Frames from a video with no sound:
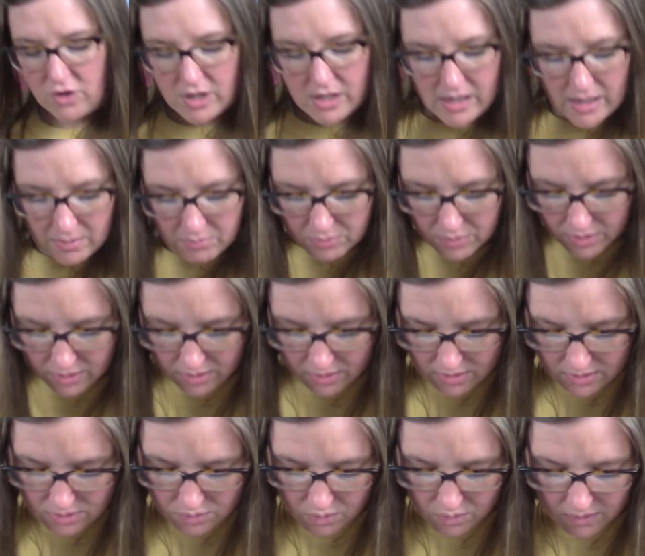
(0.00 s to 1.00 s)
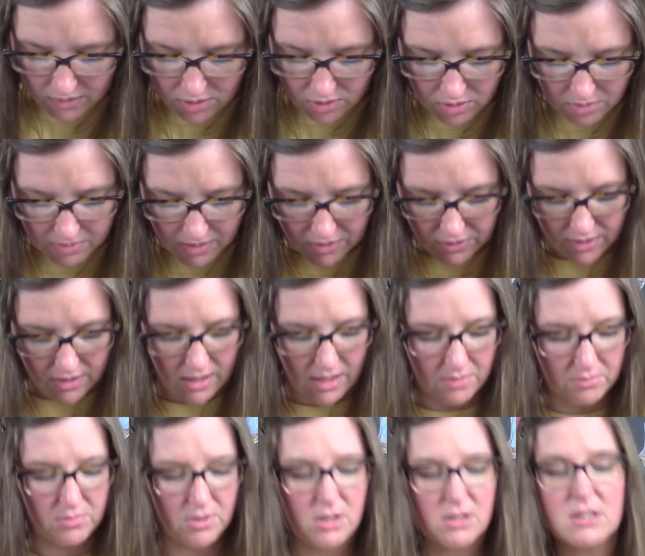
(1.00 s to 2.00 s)
numbers, when we learn about the
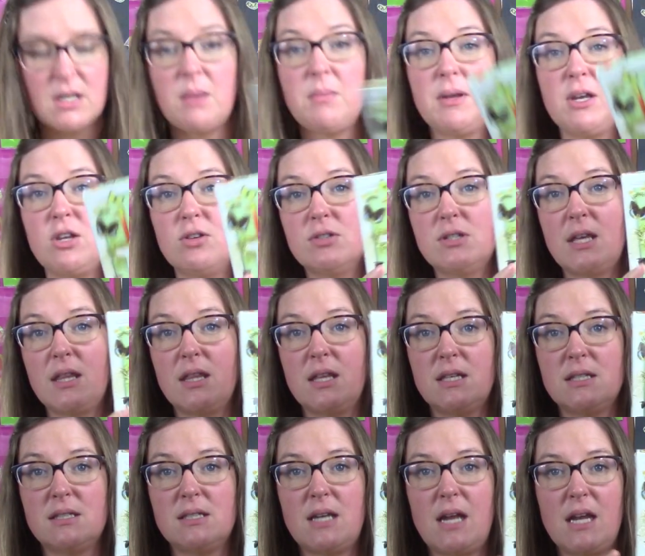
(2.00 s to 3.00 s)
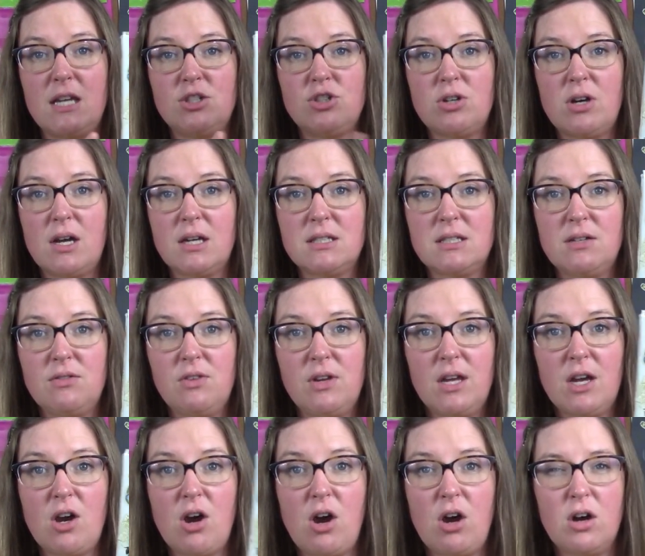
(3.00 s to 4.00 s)
numbers, I've been using these nature
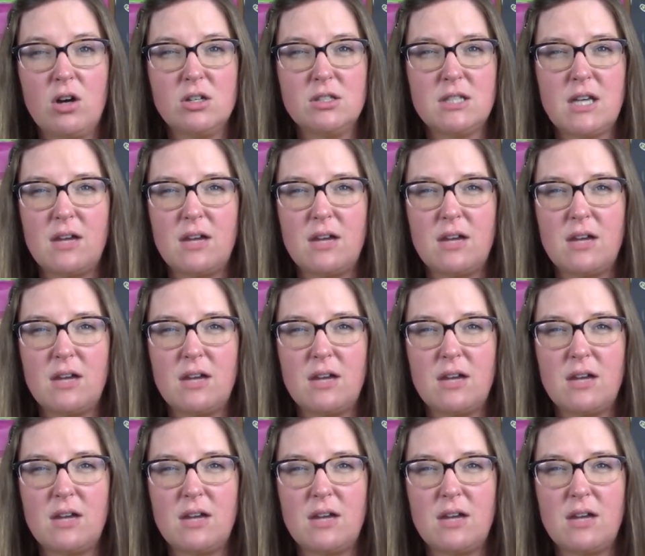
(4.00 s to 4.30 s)
activity cards.